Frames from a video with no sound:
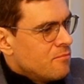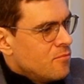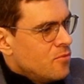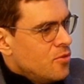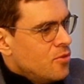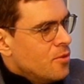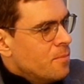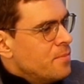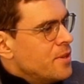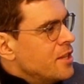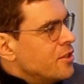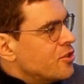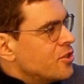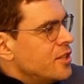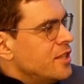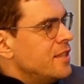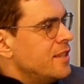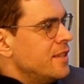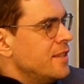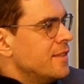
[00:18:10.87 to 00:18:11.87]
your
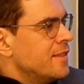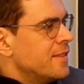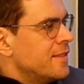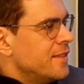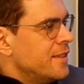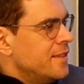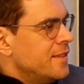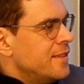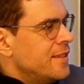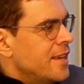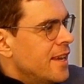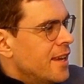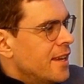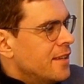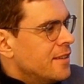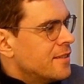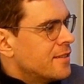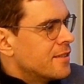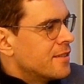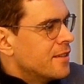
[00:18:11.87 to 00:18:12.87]
PhD thesis in the
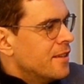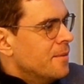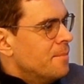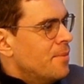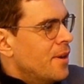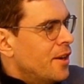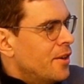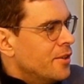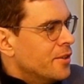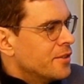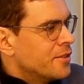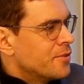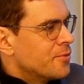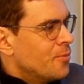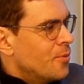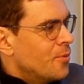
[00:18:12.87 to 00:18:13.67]
end about?